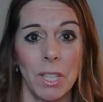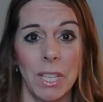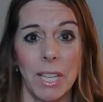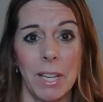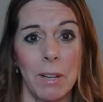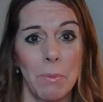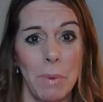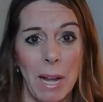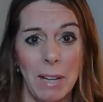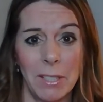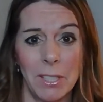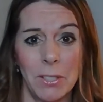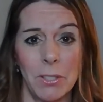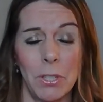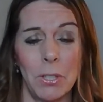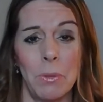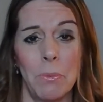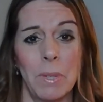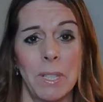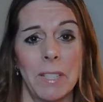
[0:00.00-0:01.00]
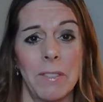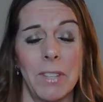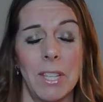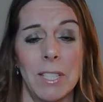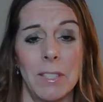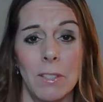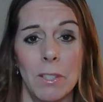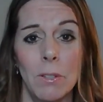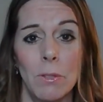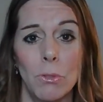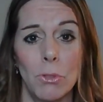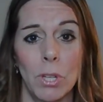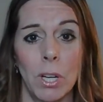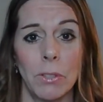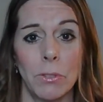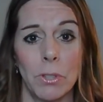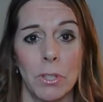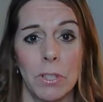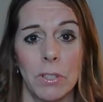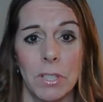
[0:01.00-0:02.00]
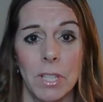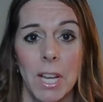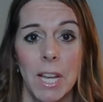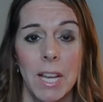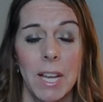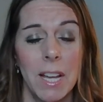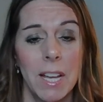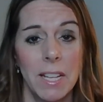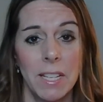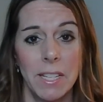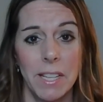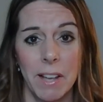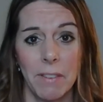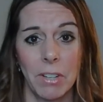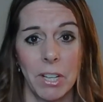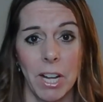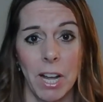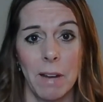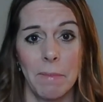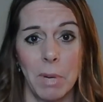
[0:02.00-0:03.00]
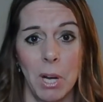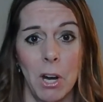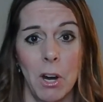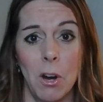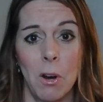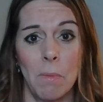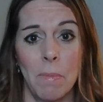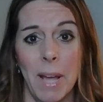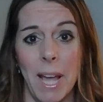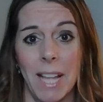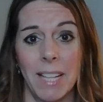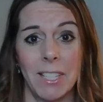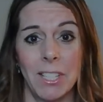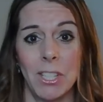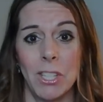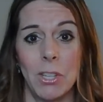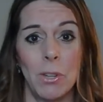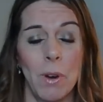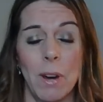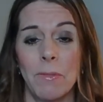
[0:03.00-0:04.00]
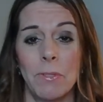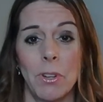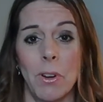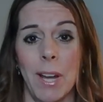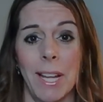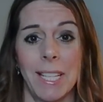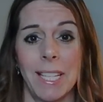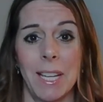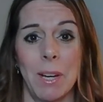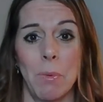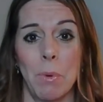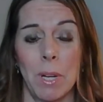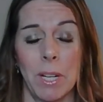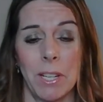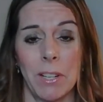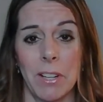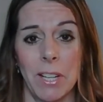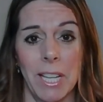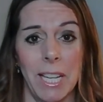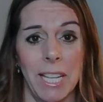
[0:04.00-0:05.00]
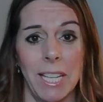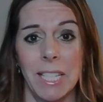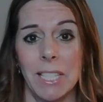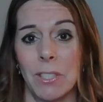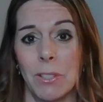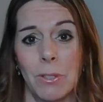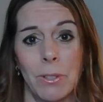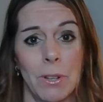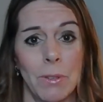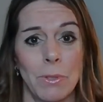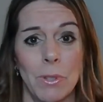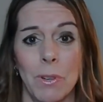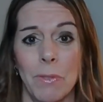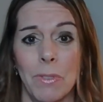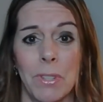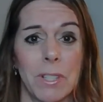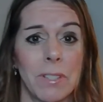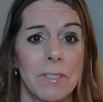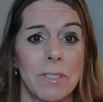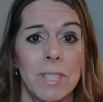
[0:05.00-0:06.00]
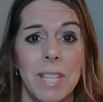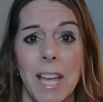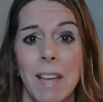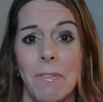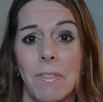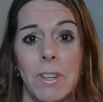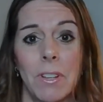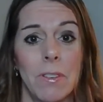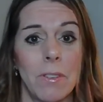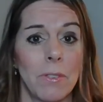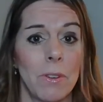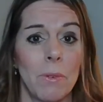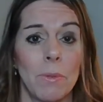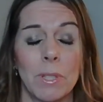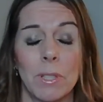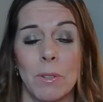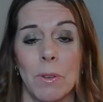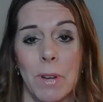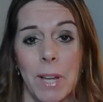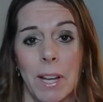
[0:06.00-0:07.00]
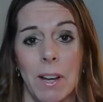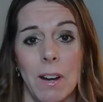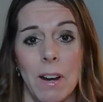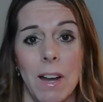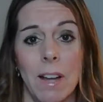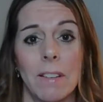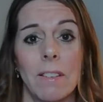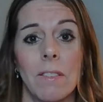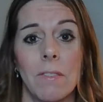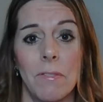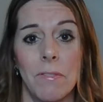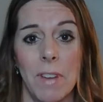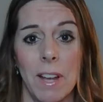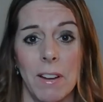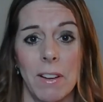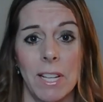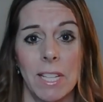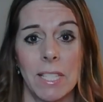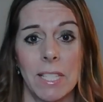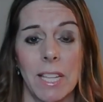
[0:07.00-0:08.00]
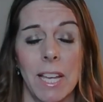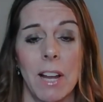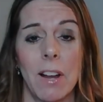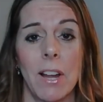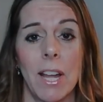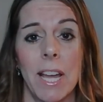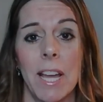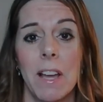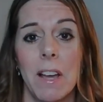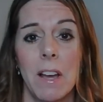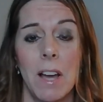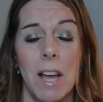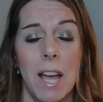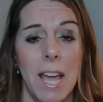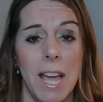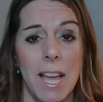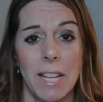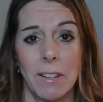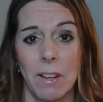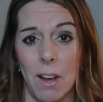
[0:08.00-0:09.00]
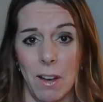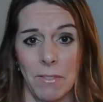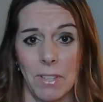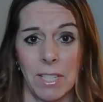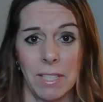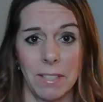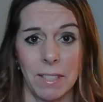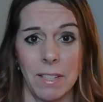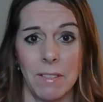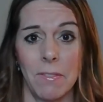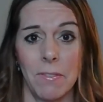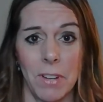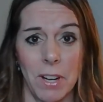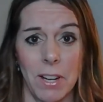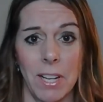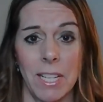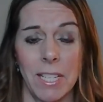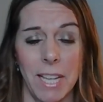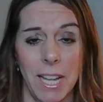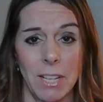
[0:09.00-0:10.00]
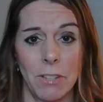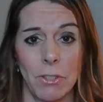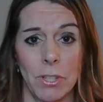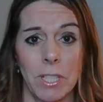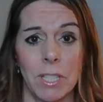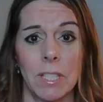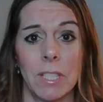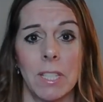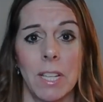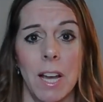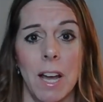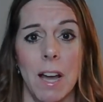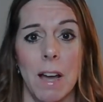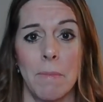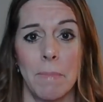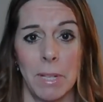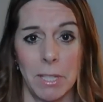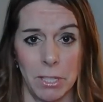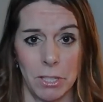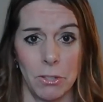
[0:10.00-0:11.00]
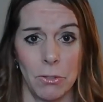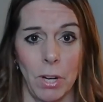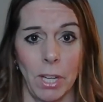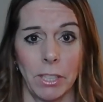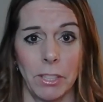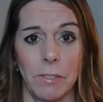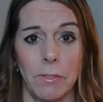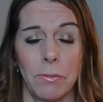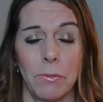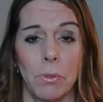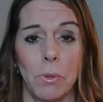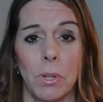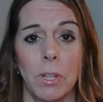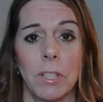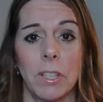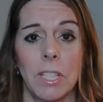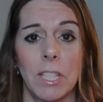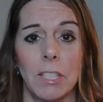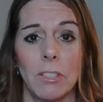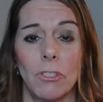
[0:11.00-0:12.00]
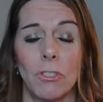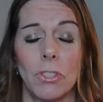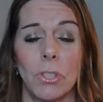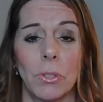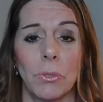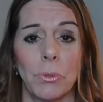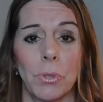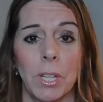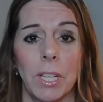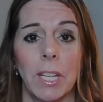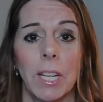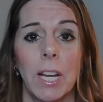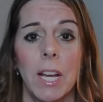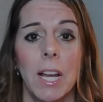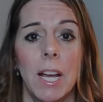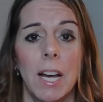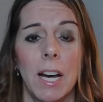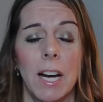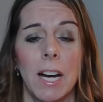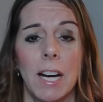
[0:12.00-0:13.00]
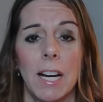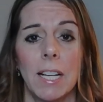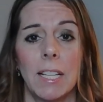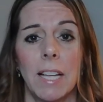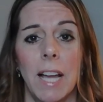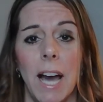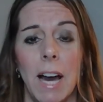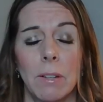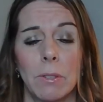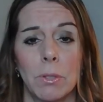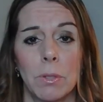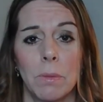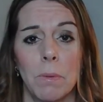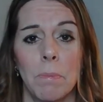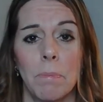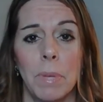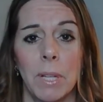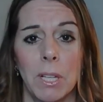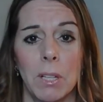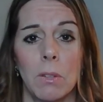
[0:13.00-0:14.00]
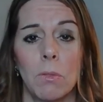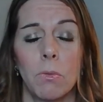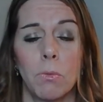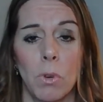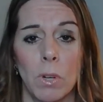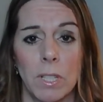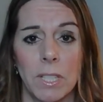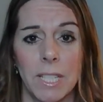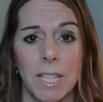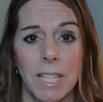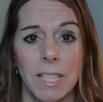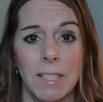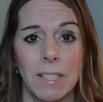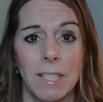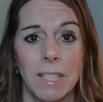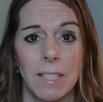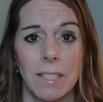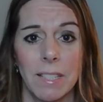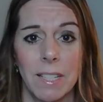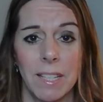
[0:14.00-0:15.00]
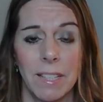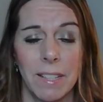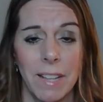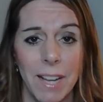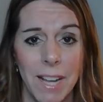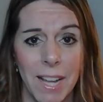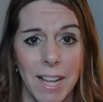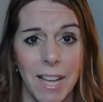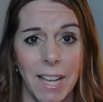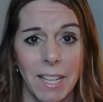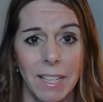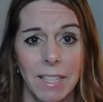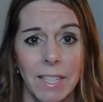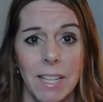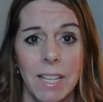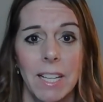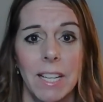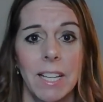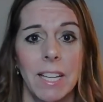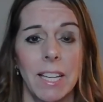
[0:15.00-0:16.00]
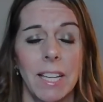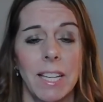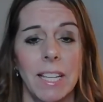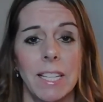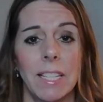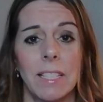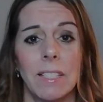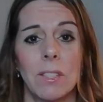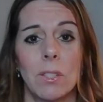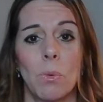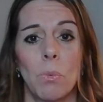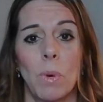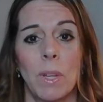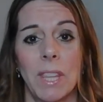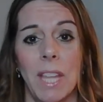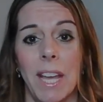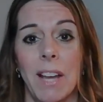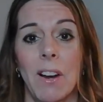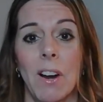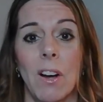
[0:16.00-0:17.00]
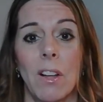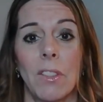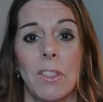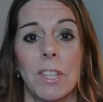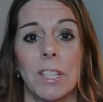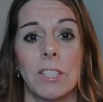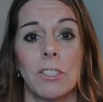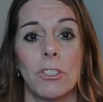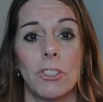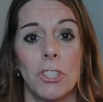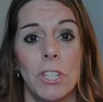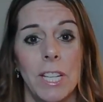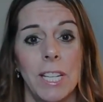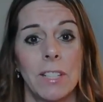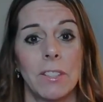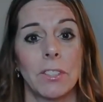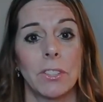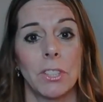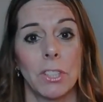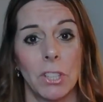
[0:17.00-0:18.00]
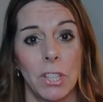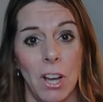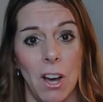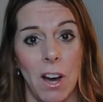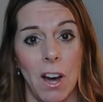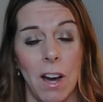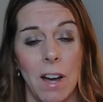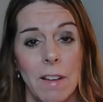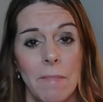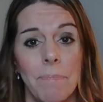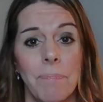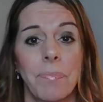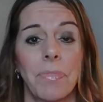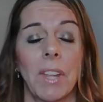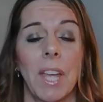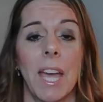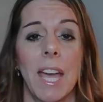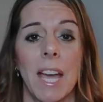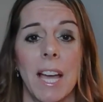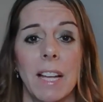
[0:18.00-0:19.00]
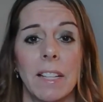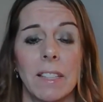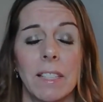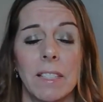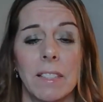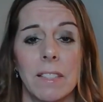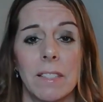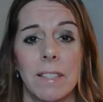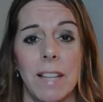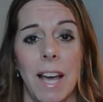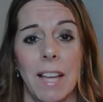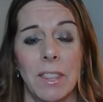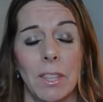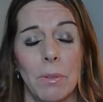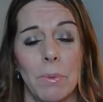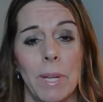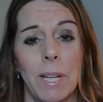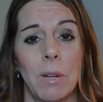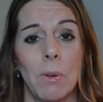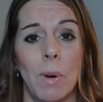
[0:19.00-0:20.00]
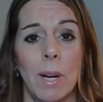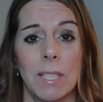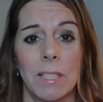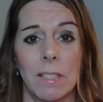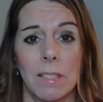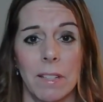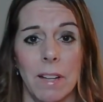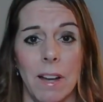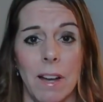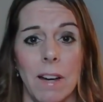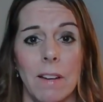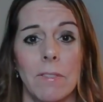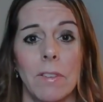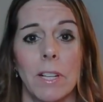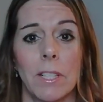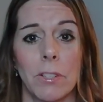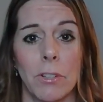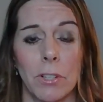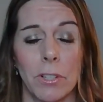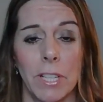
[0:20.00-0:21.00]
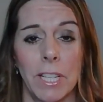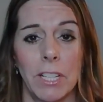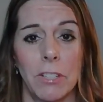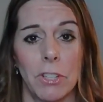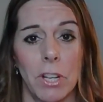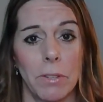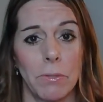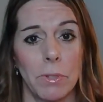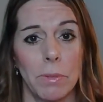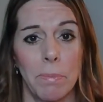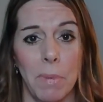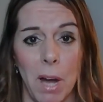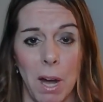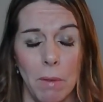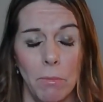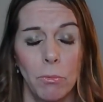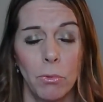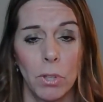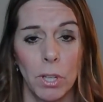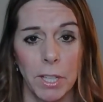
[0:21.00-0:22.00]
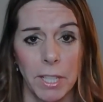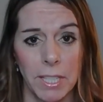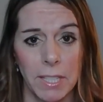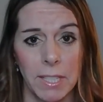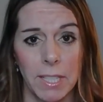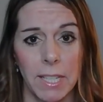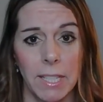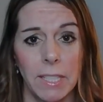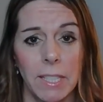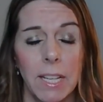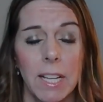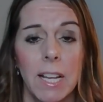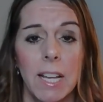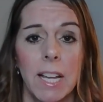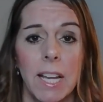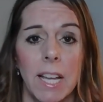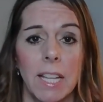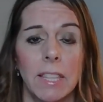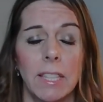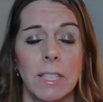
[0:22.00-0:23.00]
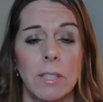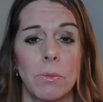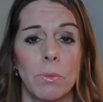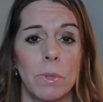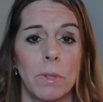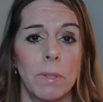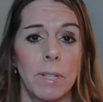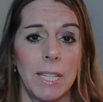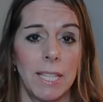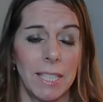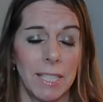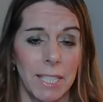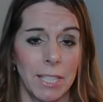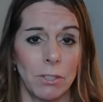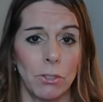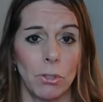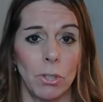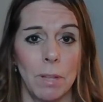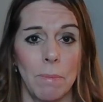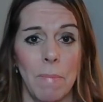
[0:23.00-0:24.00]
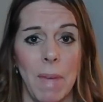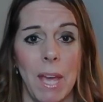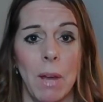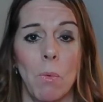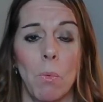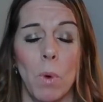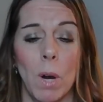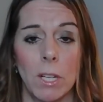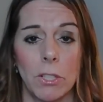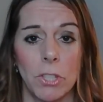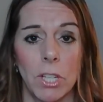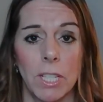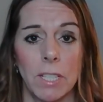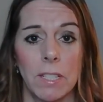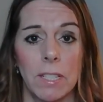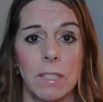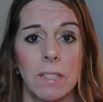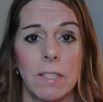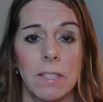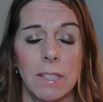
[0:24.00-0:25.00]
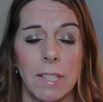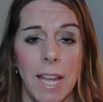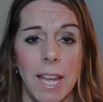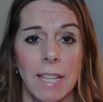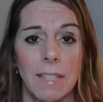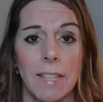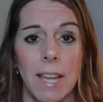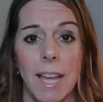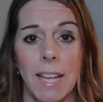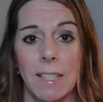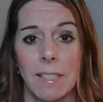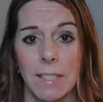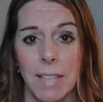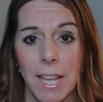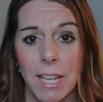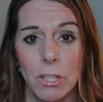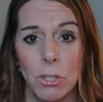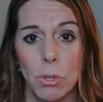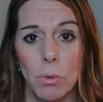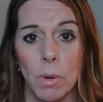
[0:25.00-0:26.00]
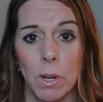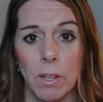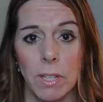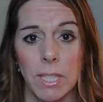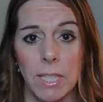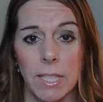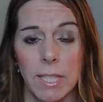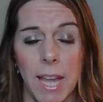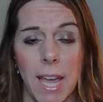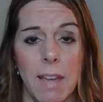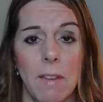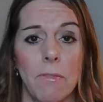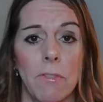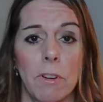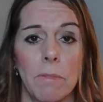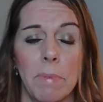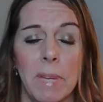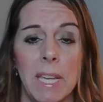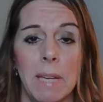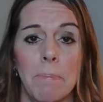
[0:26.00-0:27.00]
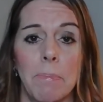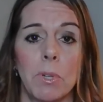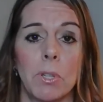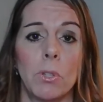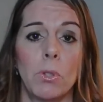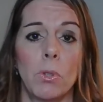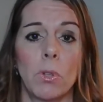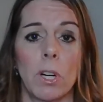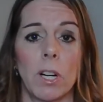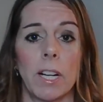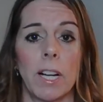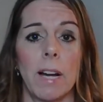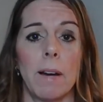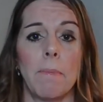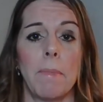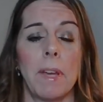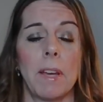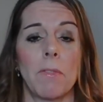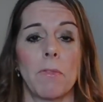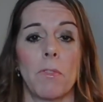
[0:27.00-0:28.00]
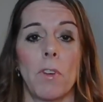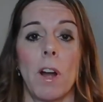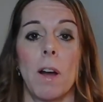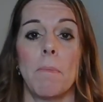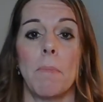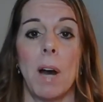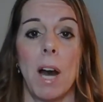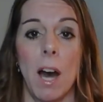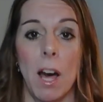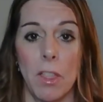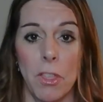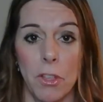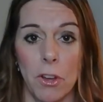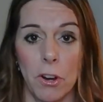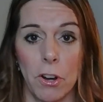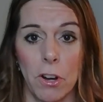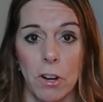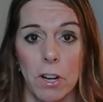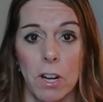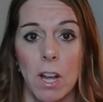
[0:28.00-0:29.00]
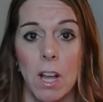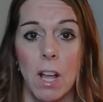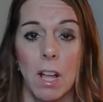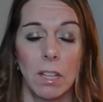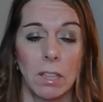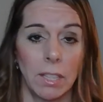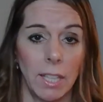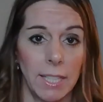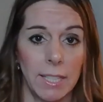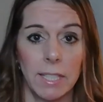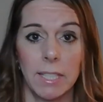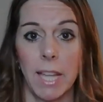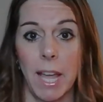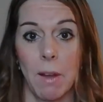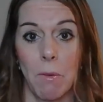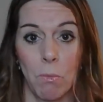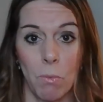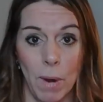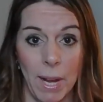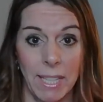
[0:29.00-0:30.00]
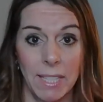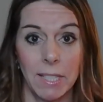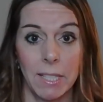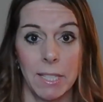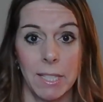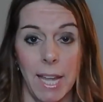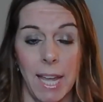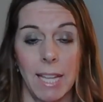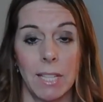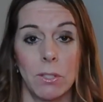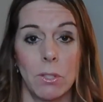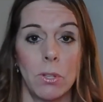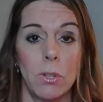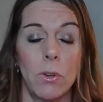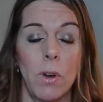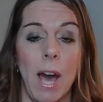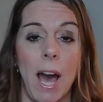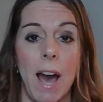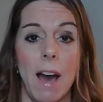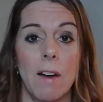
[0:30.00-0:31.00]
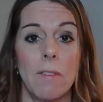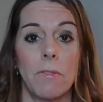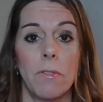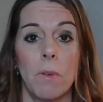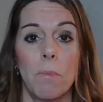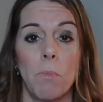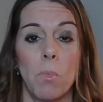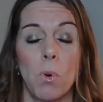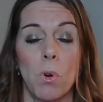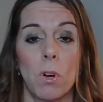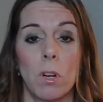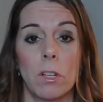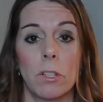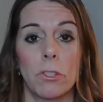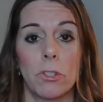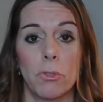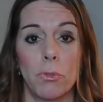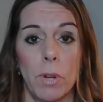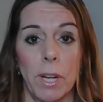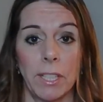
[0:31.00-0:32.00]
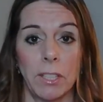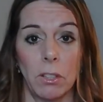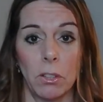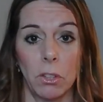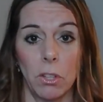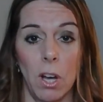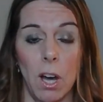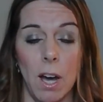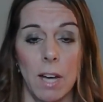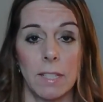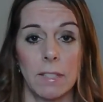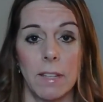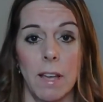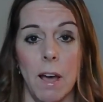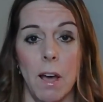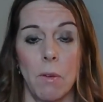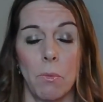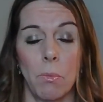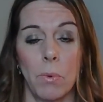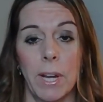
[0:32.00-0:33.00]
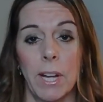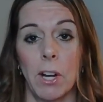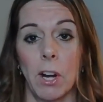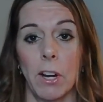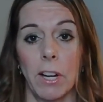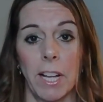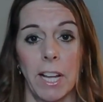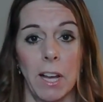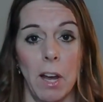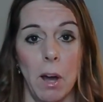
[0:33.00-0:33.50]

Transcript: get routed to one of these youth shelters, never come home, and you have no idea where your kid is. You don't know if they're safe. You don't know what's going on. Very scary and obviously very dangerous and destructive for these children. House Bill 1469 is what they call the SHIELD law. And this is at the request of Attorney General Bob Ferguson. And this would essentially make Washington state a sanctuary state for people who are coming from other, let's say, red states who have more strict laws regarding